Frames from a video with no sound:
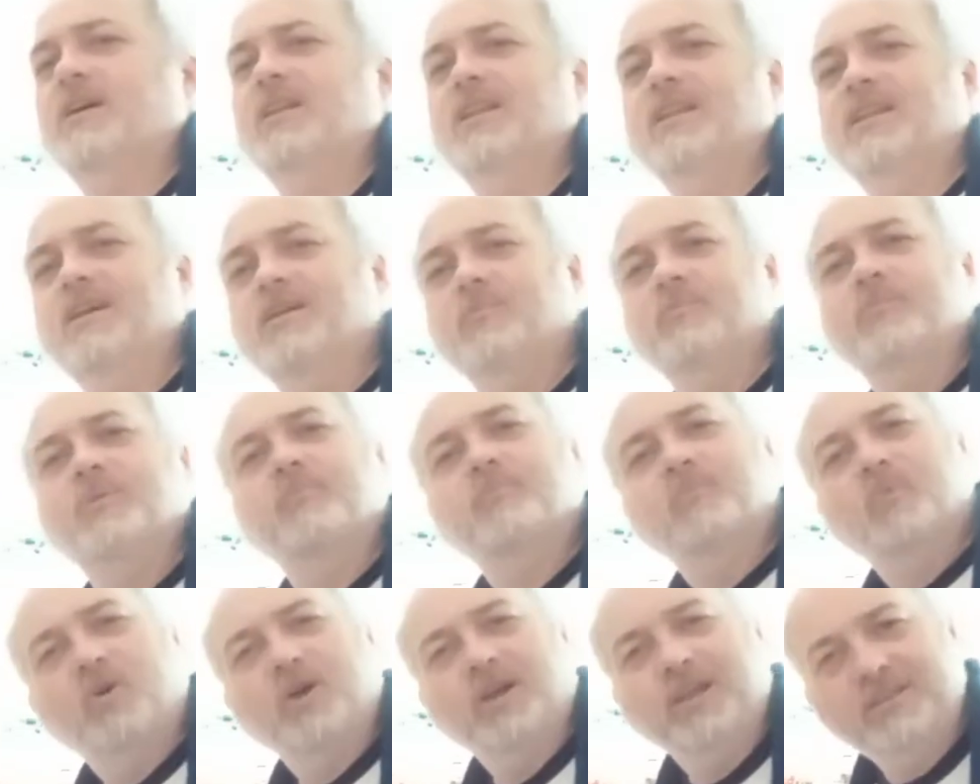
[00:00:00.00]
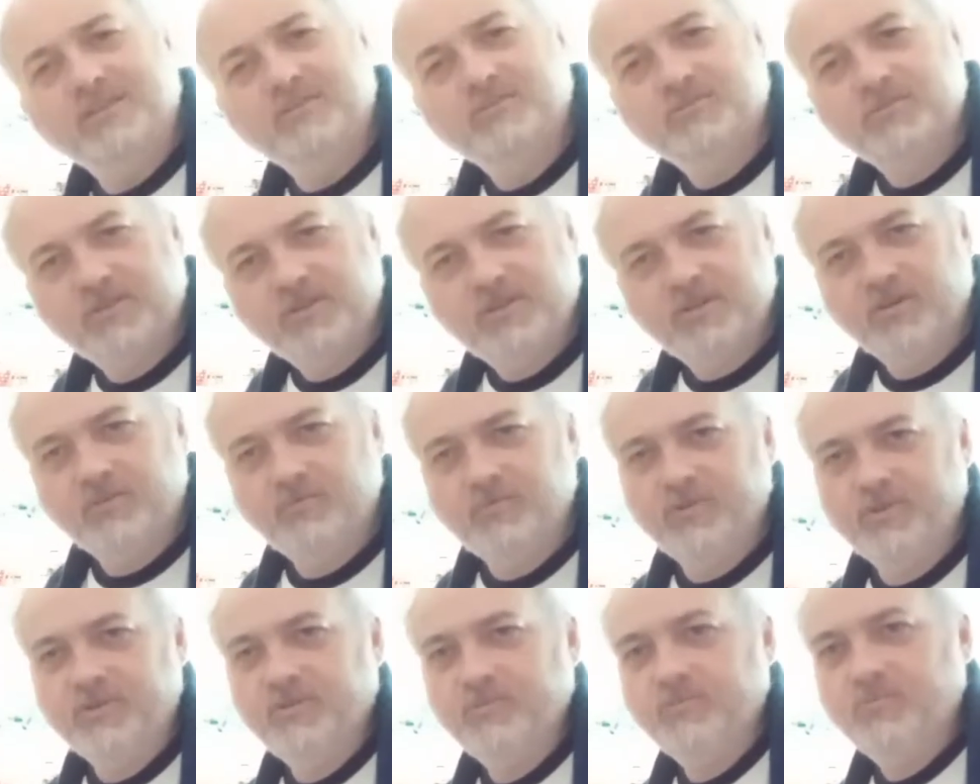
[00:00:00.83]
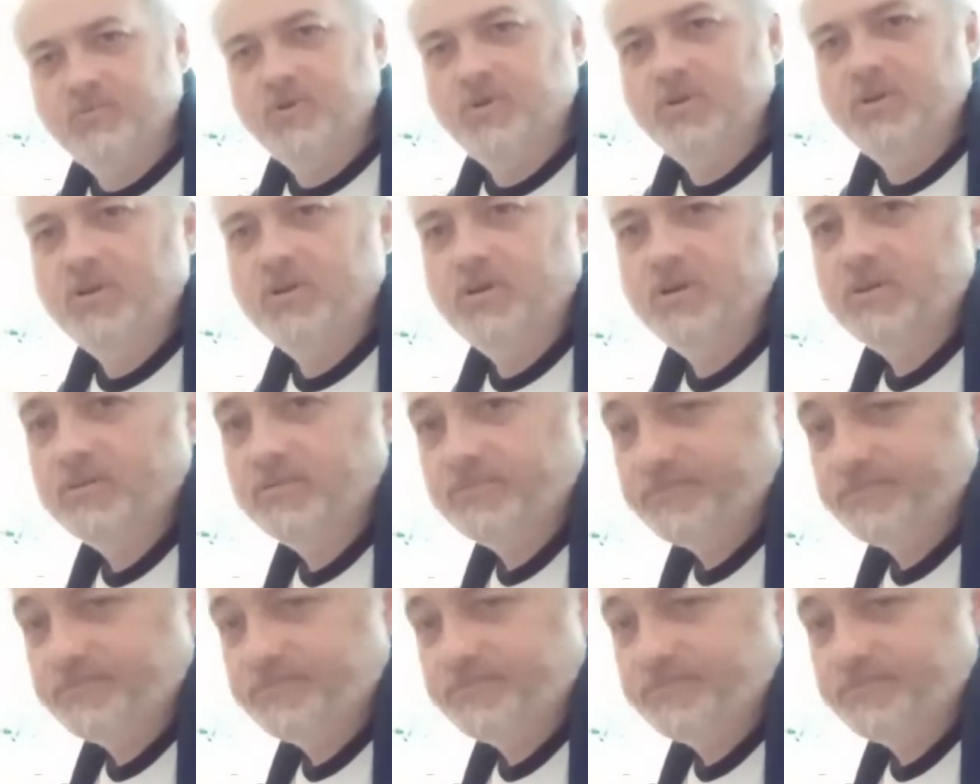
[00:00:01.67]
little bit more intricate with your work.